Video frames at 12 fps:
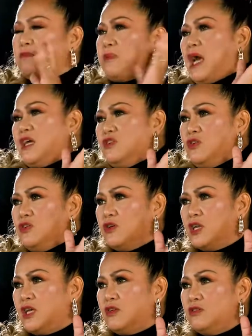
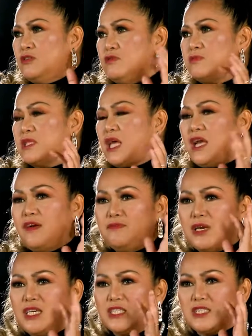piano ana no, but I have
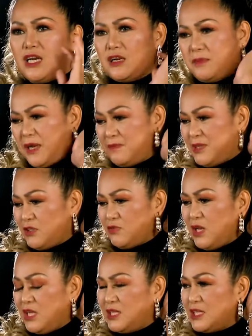my guitar, but I'm not
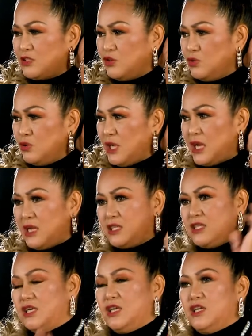really that good at
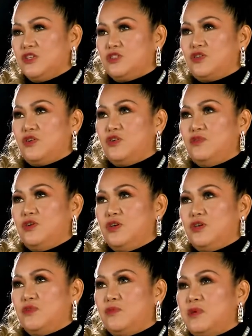it. So
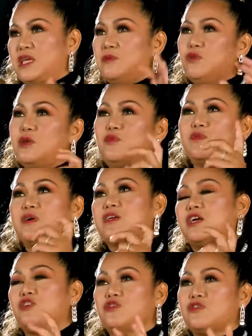maghimo-himo bag
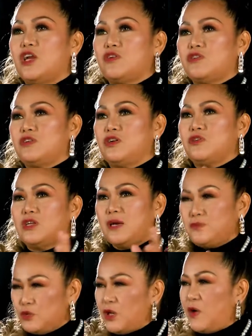record ako, and
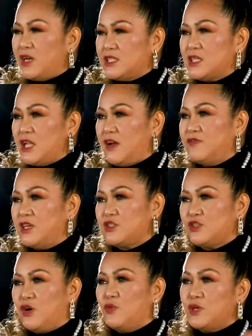up to now I still have that
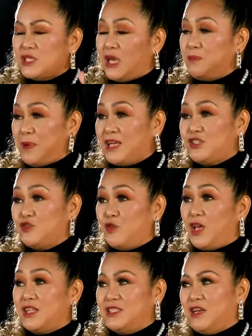song which I passed
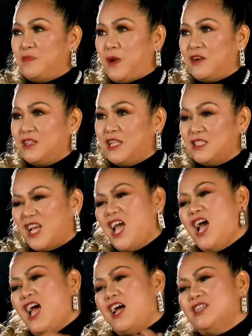to LG. Apparently say,
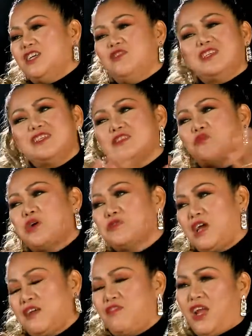LG, this is
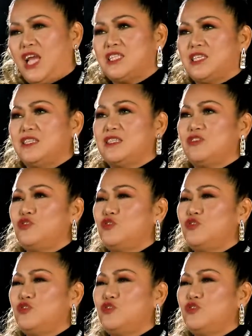what I created, you know,